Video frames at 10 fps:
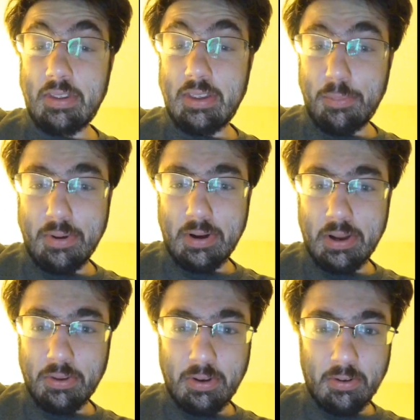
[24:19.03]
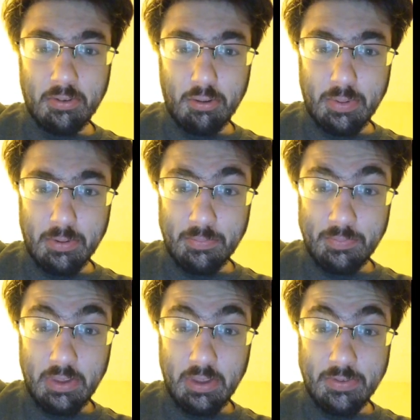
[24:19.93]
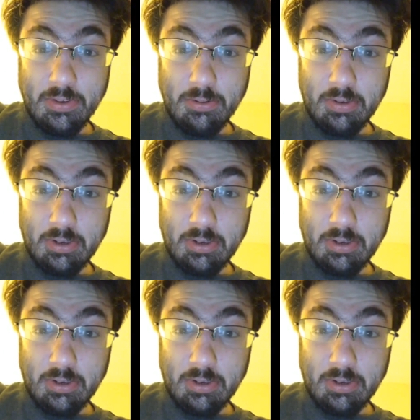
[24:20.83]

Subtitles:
keep your eyes and ears open. If you